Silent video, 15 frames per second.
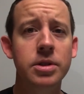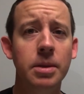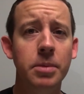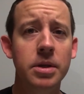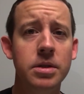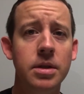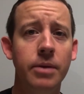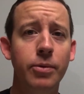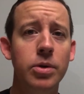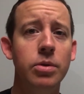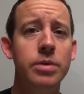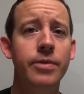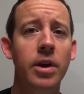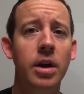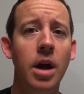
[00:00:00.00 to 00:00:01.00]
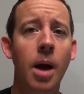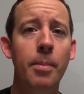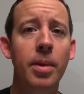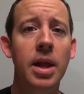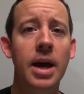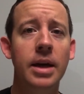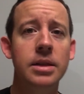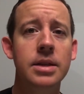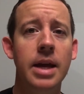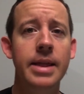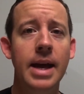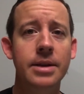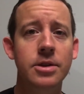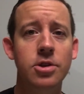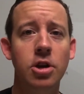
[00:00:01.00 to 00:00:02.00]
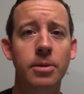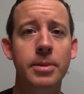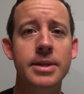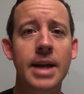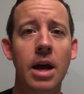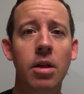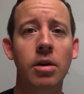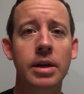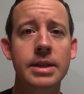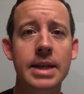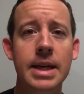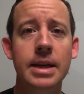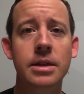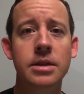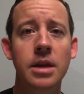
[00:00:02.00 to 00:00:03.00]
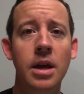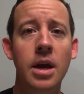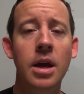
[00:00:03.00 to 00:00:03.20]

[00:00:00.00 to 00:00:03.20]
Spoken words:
some of the stuff we do is very complex, and that determines how long it takes.